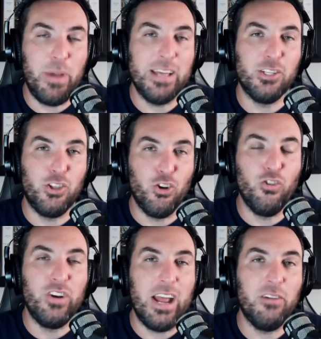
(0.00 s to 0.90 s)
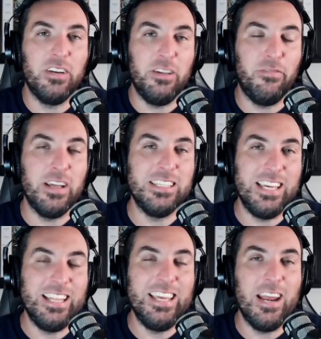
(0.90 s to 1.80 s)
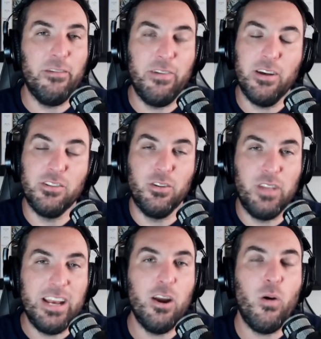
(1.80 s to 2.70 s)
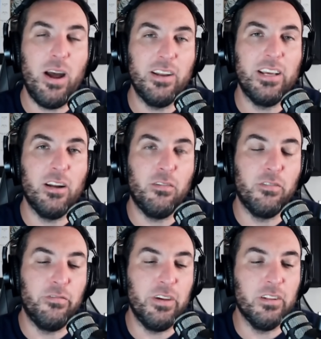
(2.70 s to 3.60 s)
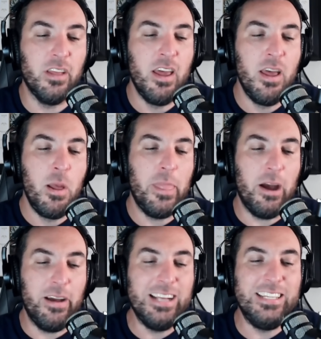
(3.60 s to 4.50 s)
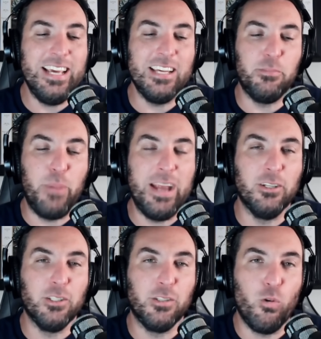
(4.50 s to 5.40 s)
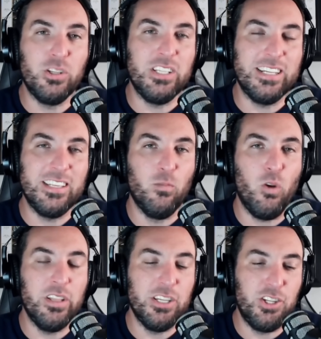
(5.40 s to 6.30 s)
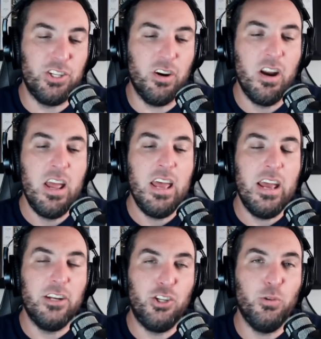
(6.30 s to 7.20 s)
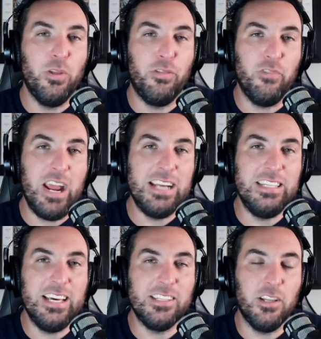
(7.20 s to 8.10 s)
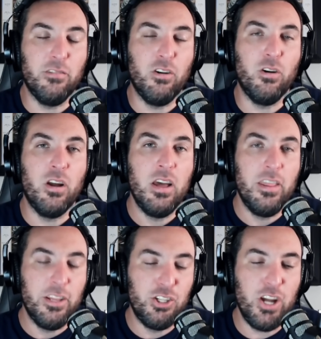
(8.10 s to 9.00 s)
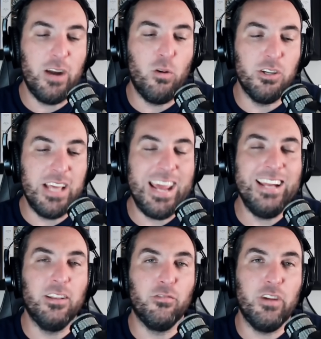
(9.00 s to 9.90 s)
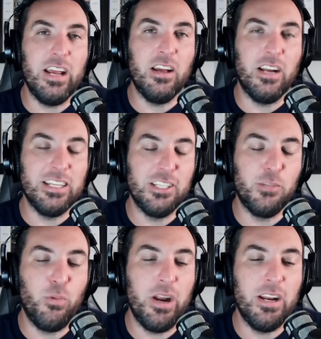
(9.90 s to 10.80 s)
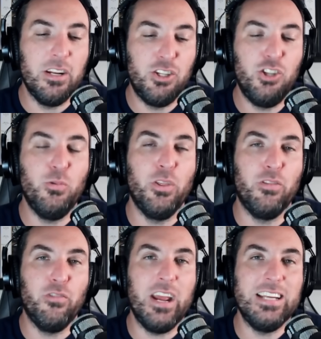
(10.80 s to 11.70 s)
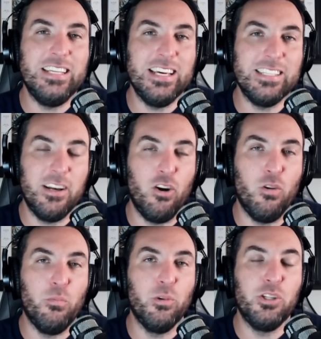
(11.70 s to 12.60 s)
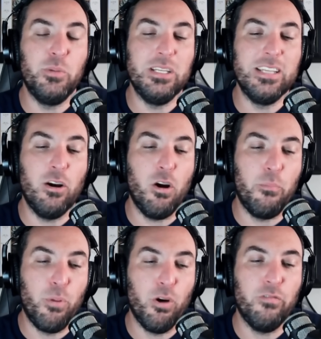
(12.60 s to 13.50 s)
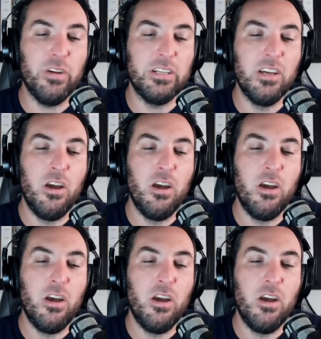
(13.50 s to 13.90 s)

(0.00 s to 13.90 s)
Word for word: best third down defense in the NFL, so they know how to get off the field. Now, ATS Bengals four six and one this year, two and three ATS on the road. The Jaguars eight and three against the spread, two and three ATS at home, which means they are a perfect